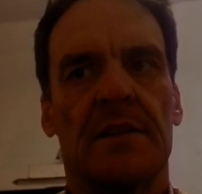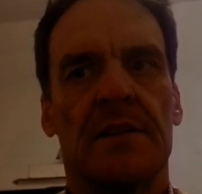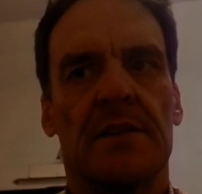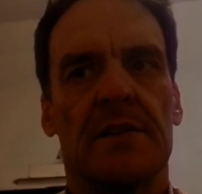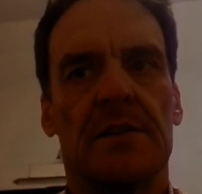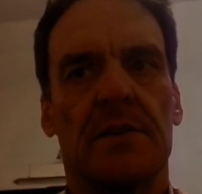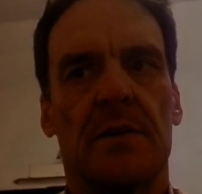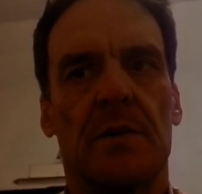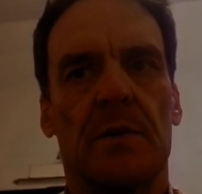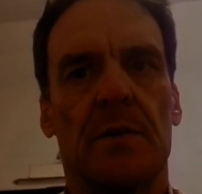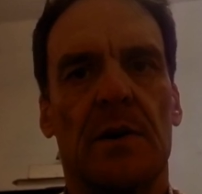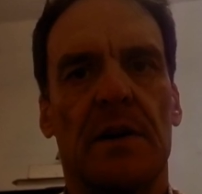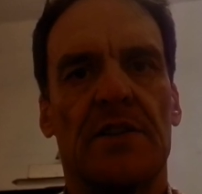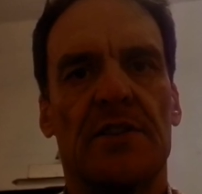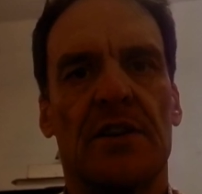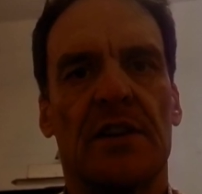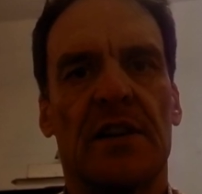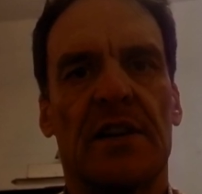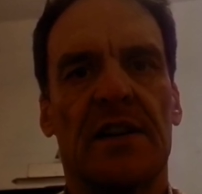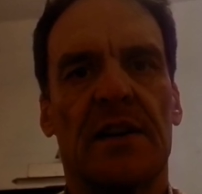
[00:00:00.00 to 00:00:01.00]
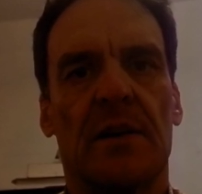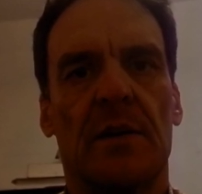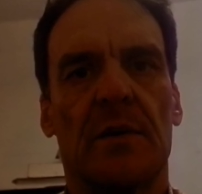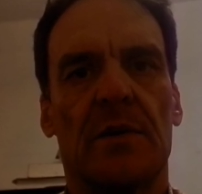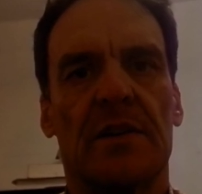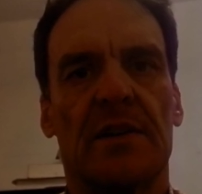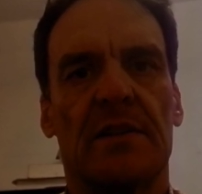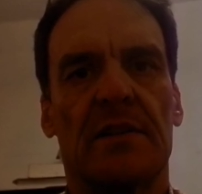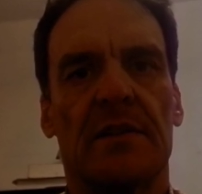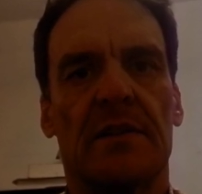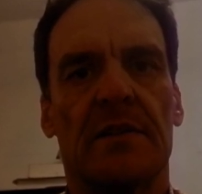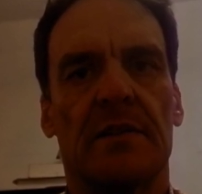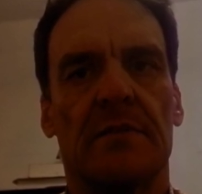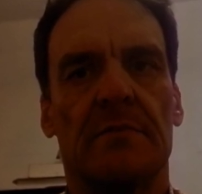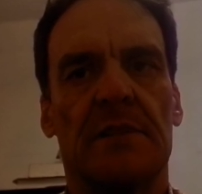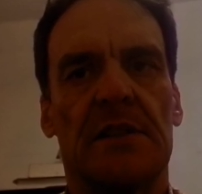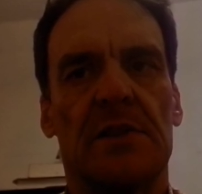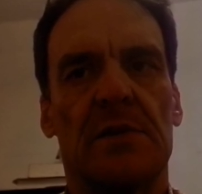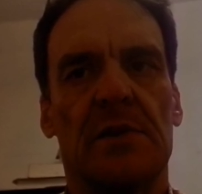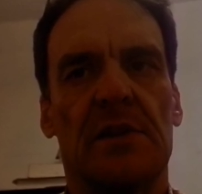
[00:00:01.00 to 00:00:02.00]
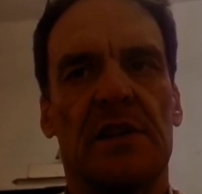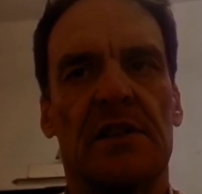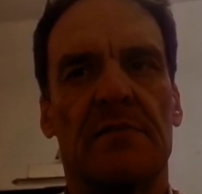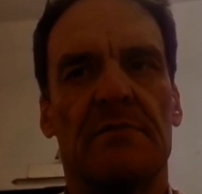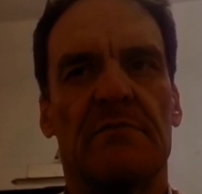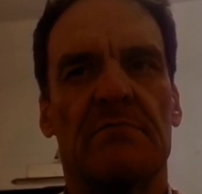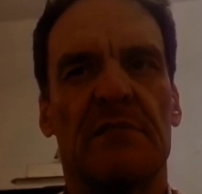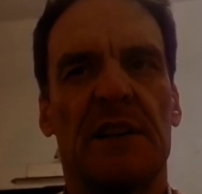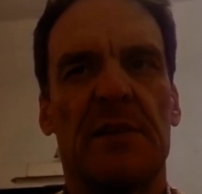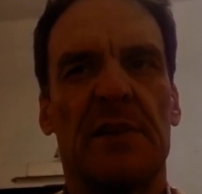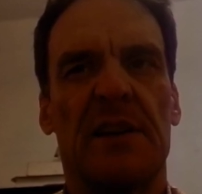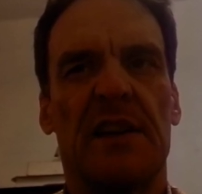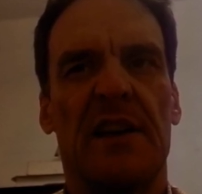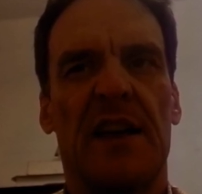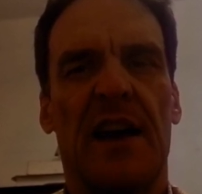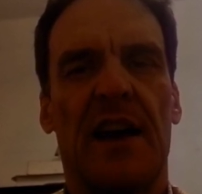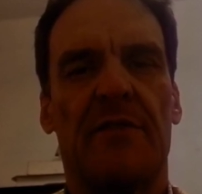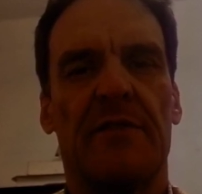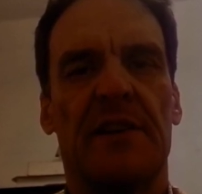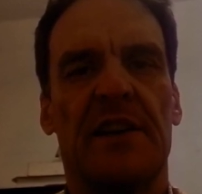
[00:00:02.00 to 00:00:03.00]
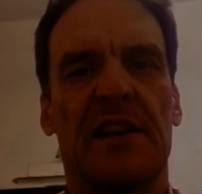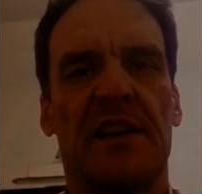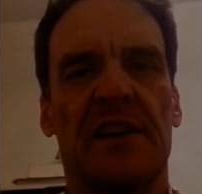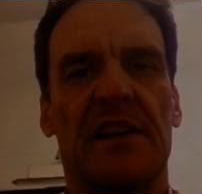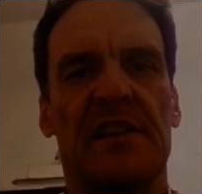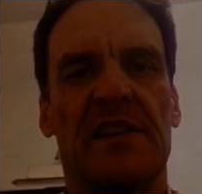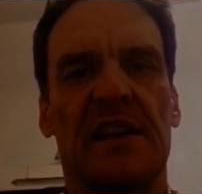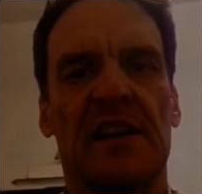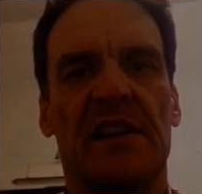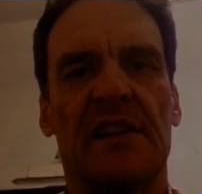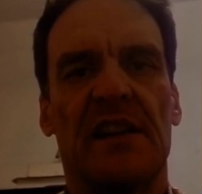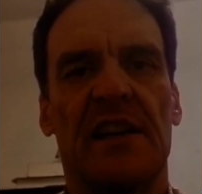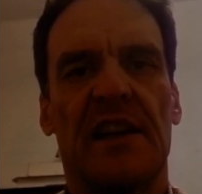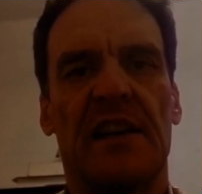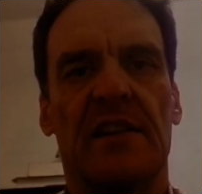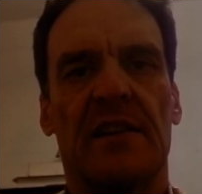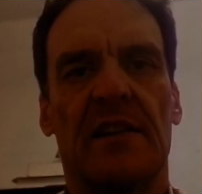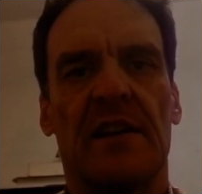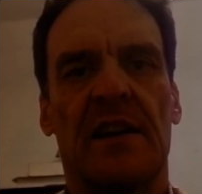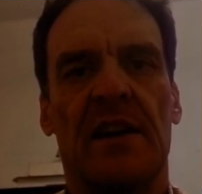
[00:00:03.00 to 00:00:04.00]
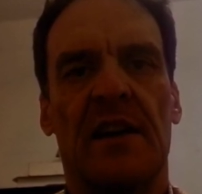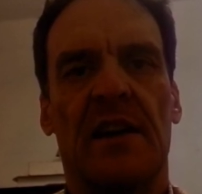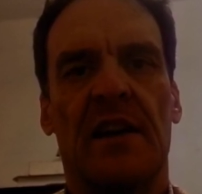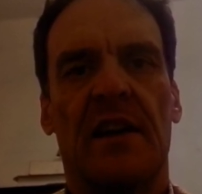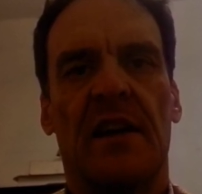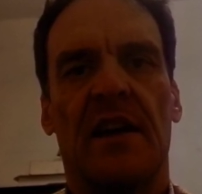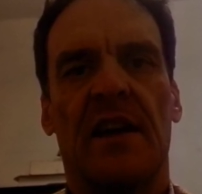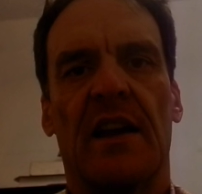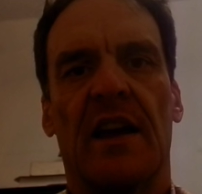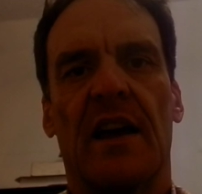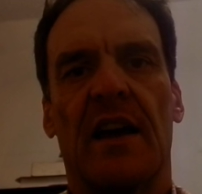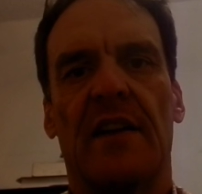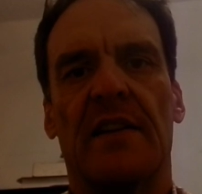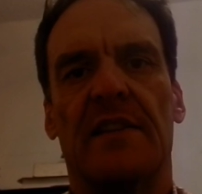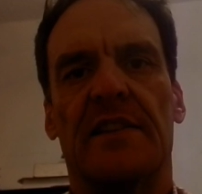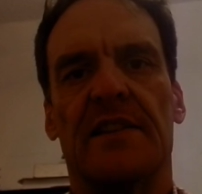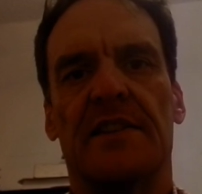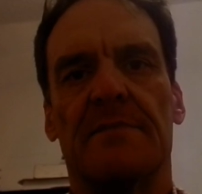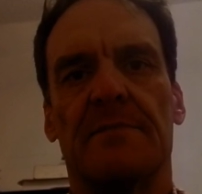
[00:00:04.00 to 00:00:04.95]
So I took it out between maybe half a day and a day later, and